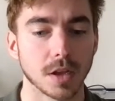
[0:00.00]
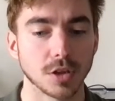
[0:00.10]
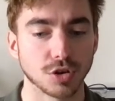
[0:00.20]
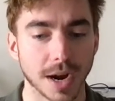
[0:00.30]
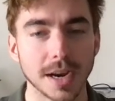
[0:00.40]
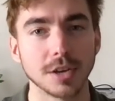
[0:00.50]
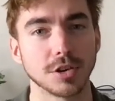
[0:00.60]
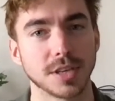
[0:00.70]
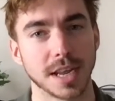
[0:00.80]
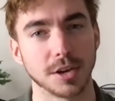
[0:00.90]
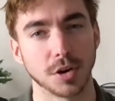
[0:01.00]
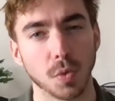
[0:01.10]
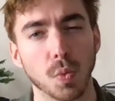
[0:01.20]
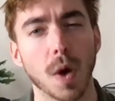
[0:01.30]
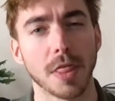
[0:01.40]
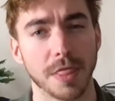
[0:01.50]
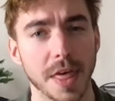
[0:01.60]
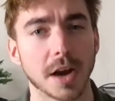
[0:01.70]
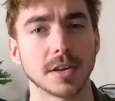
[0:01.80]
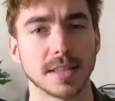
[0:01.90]
try to understand, what
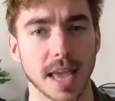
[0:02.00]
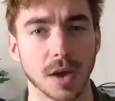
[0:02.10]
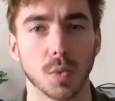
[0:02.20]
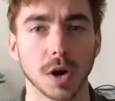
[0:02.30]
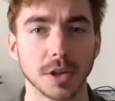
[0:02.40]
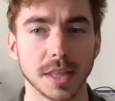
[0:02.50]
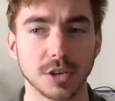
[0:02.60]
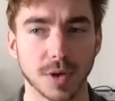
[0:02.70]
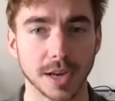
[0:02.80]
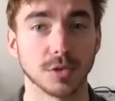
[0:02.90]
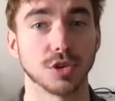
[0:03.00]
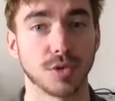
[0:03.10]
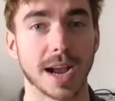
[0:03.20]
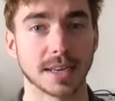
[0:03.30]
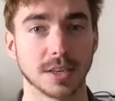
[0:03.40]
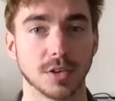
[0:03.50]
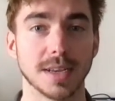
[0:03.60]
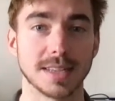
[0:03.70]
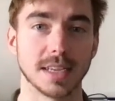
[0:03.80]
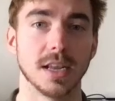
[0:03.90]
they're saying. What are they trying to attract in you?
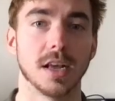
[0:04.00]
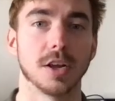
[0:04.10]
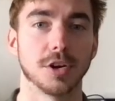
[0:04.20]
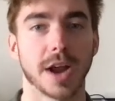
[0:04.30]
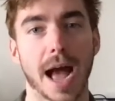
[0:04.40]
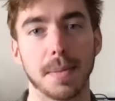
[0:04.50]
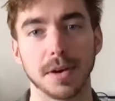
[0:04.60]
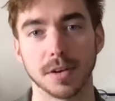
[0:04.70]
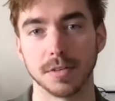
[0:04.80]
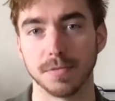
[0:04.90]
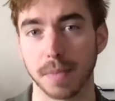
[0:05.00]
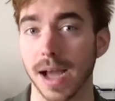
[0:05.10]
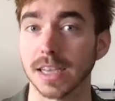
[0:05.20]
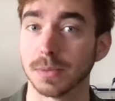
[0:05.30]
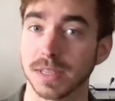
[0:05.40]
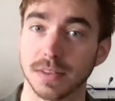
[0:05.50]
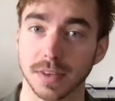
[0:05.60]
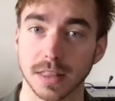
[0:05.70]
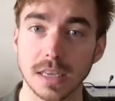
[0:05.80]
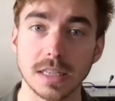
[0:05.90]
Is it your habit of buying specific
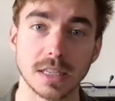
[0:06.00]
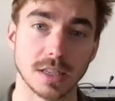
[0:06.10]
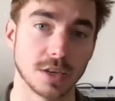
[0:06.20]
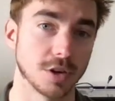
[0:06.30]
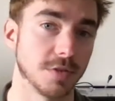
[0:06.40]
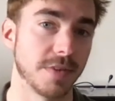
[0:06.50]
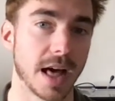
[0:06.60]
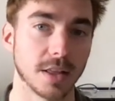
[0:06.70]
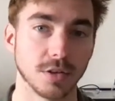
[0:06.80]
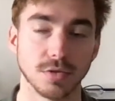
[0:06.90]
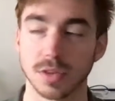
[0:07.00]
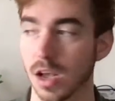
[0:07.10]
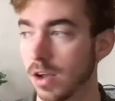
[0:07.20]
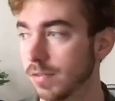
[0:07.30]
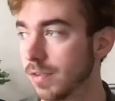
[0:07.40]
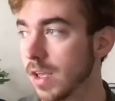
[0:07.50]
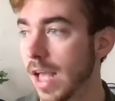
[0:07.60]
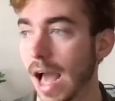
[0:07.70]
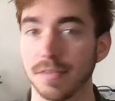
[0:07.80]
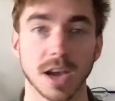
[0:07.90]
things? Is it your values of
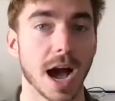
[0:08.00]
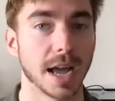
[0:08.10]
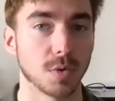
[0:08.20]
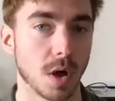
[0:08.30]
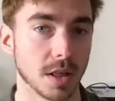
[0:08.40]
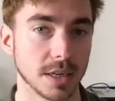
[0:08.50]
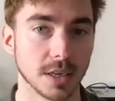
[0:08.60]
having high quality